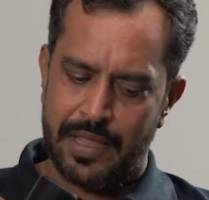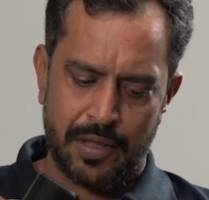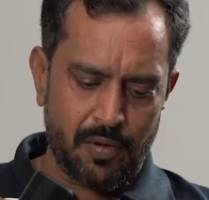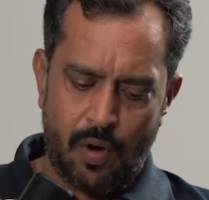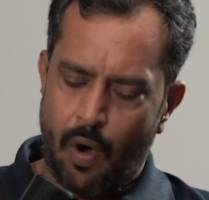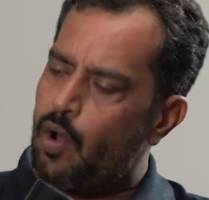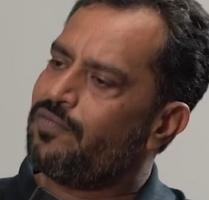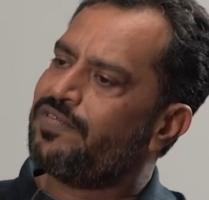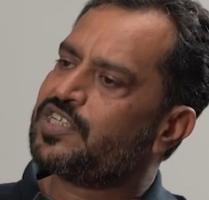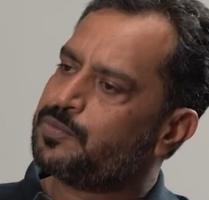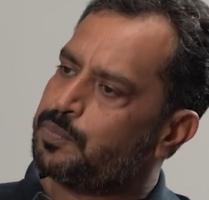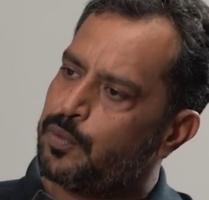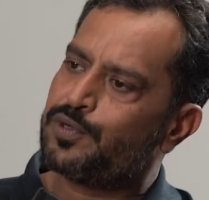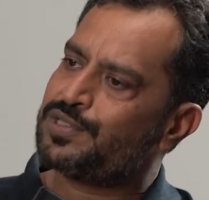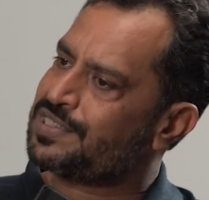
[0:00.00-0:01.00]
you're always
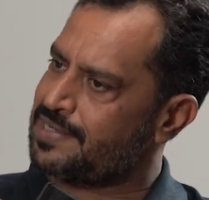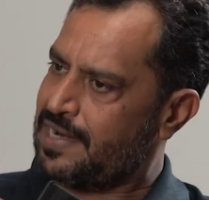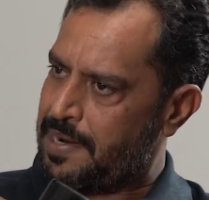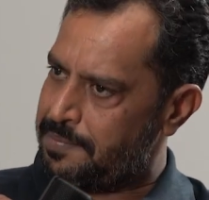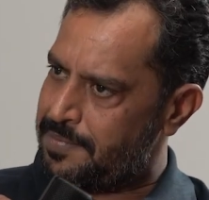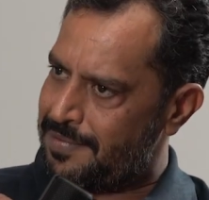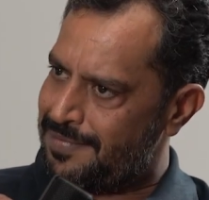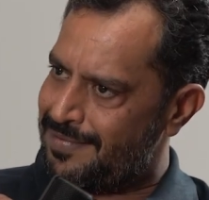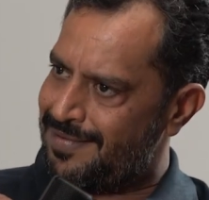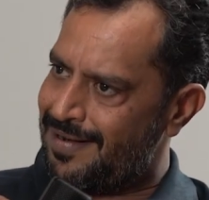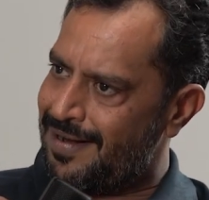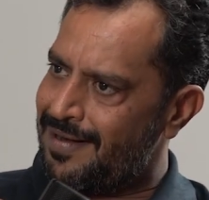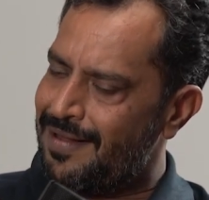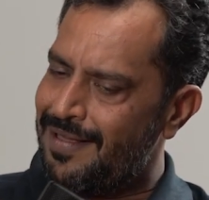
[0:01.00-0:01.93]
bootstrapped. Right?